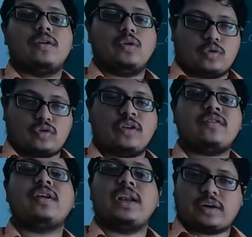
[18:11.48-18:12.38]

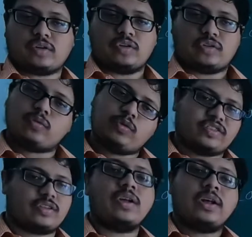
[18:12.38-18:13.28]
neutrons and electrons,
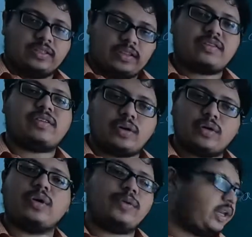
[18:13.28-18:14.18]
which these three
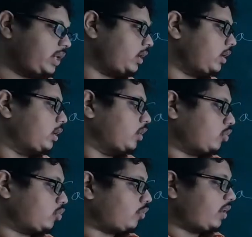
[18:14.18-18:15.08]
only we
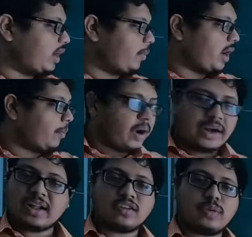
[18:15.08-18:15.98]
need. So fundamental
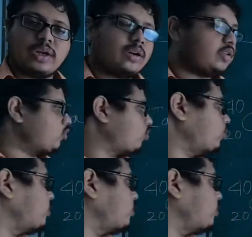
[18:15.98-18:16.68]
particles we need, so